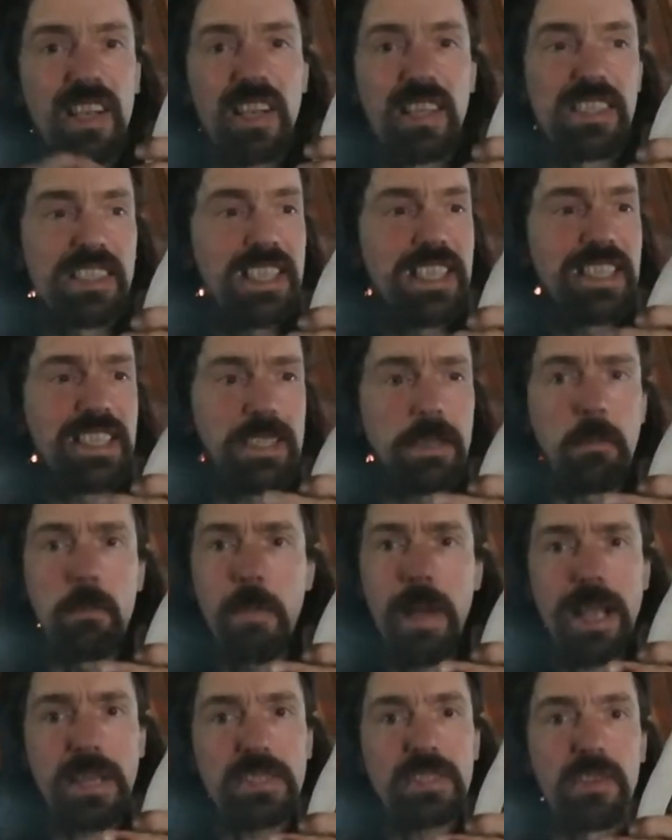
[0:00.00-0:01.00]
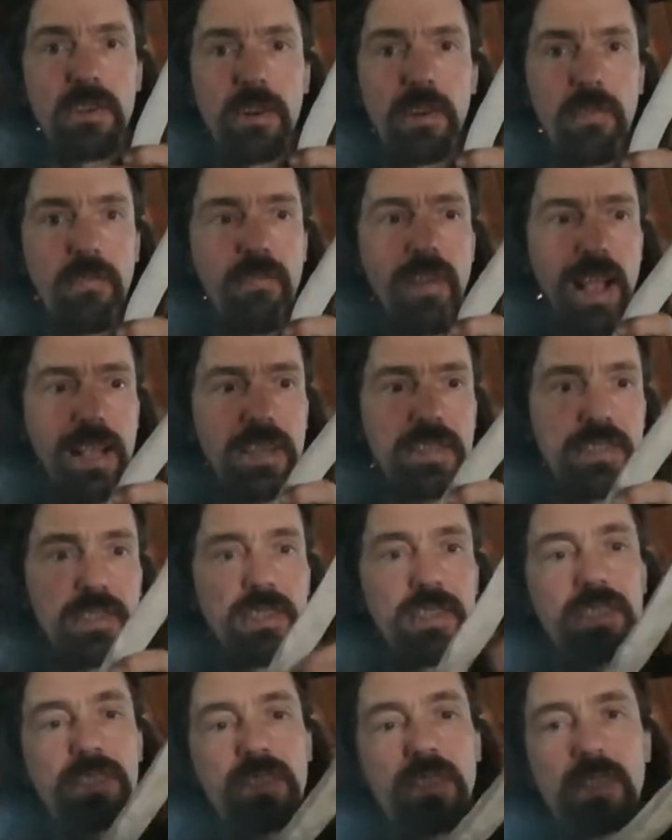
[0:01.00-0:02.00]
she's the master of
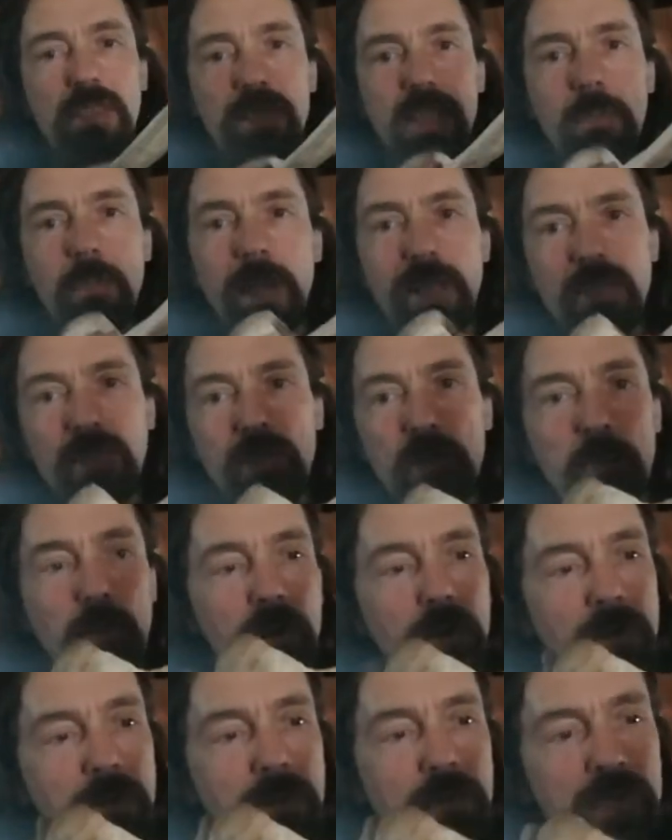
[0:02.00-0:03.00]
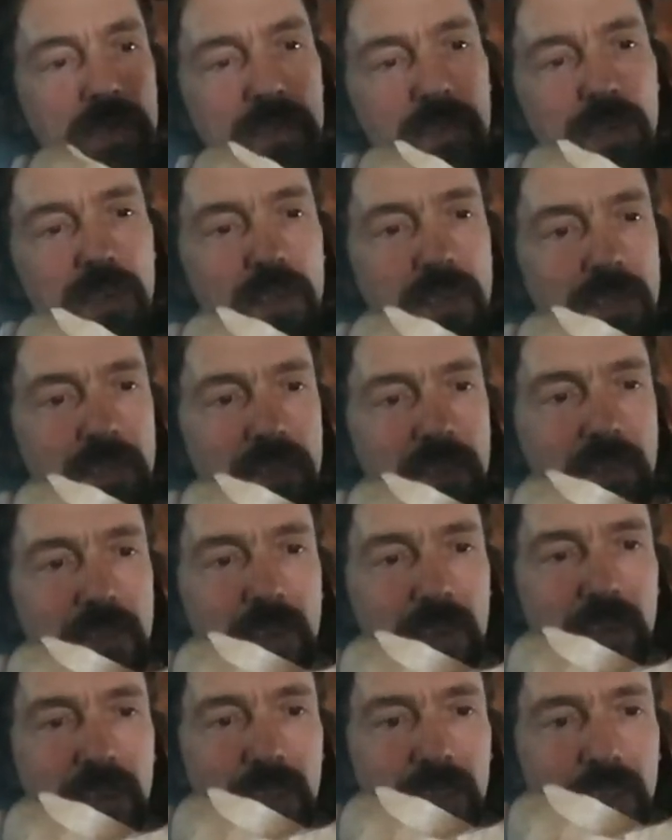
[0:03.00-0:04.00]
facets. She makes spoons and,
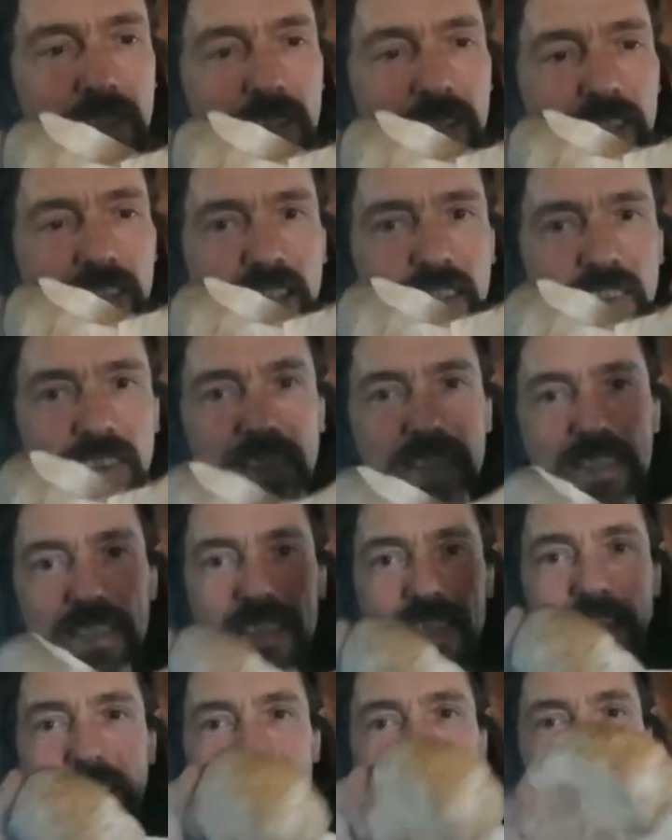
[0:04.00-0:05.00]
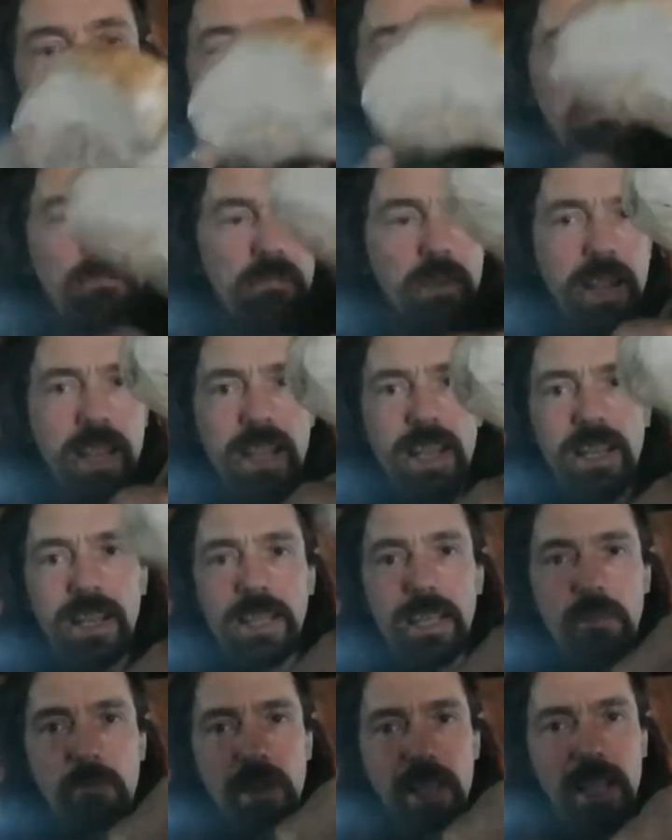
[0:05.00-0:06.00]
yeah, there's like
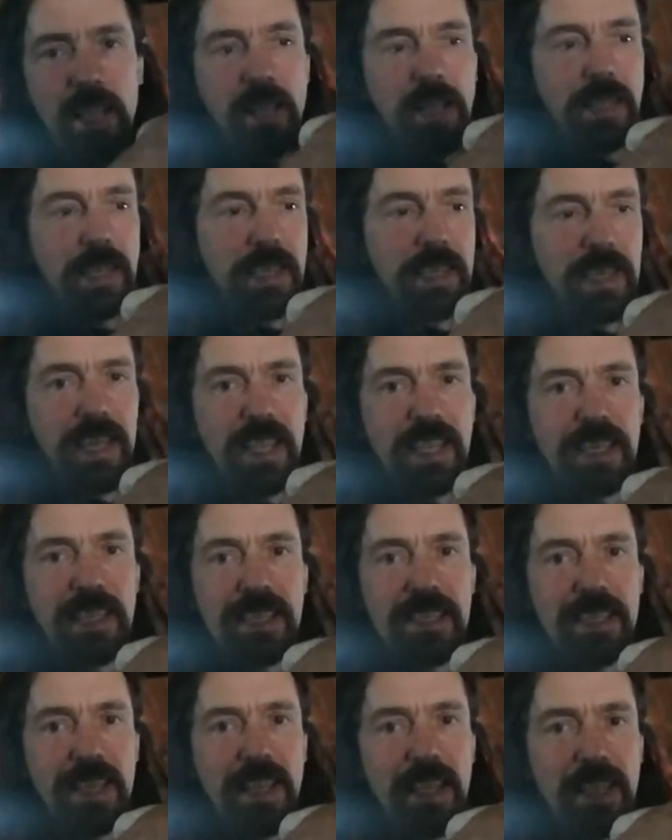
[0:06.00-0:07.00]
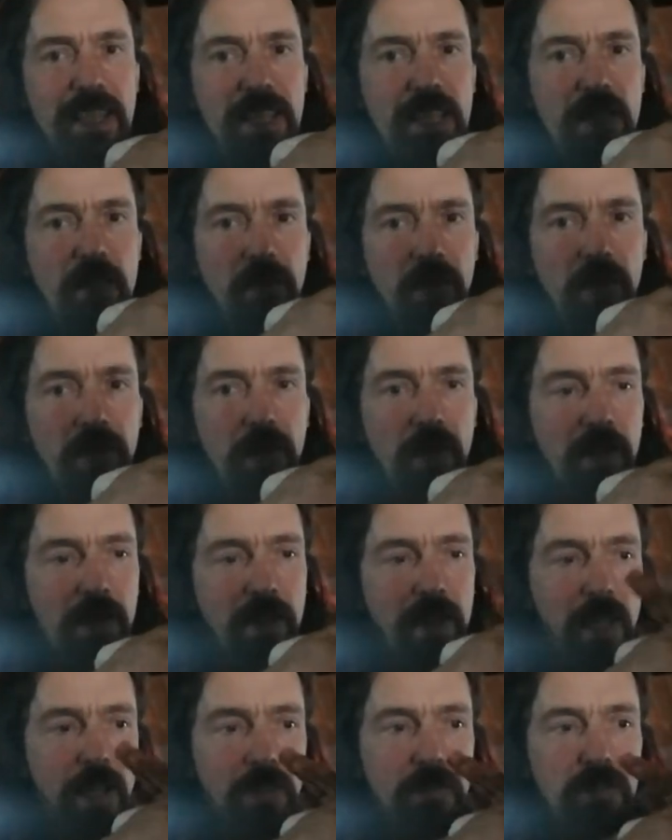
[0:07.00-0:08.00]
really, really neat, even
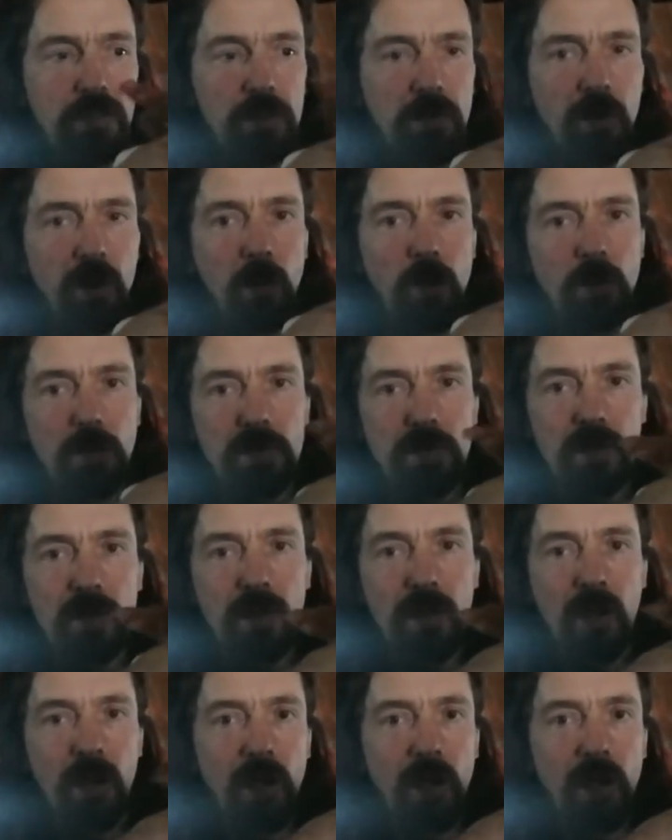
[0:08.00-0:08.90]
knife strokes